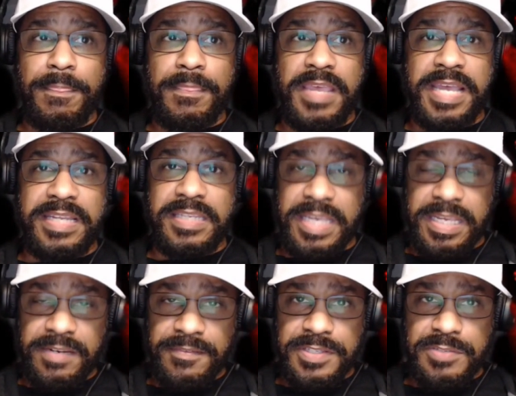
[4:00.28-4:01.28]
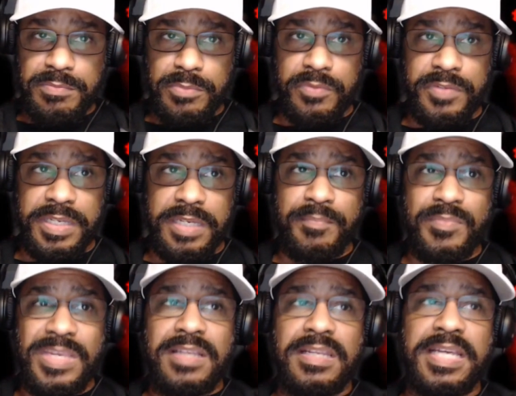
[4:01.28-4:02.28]
at the end of this movie,
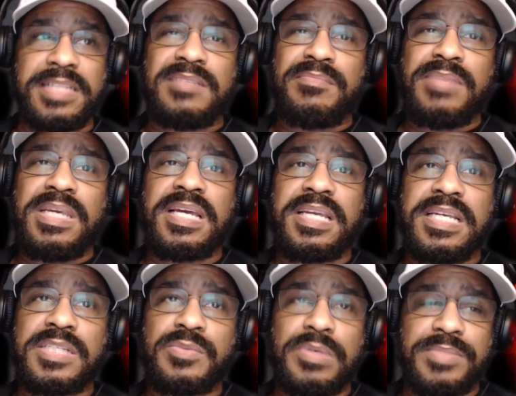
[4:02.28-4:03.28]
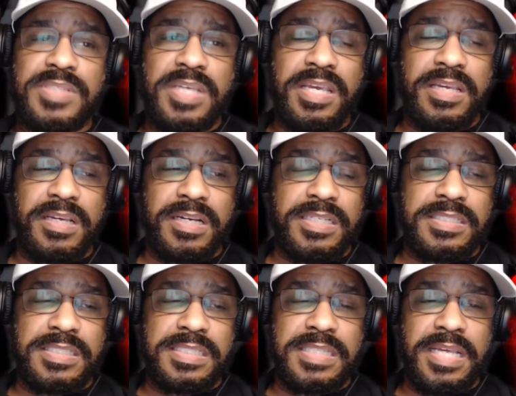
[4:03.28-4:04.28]
like, to me, I guess what I'm saying,
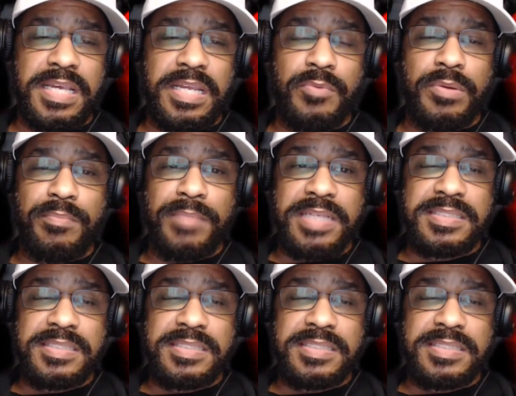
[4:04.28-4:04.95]
guys, is that it would make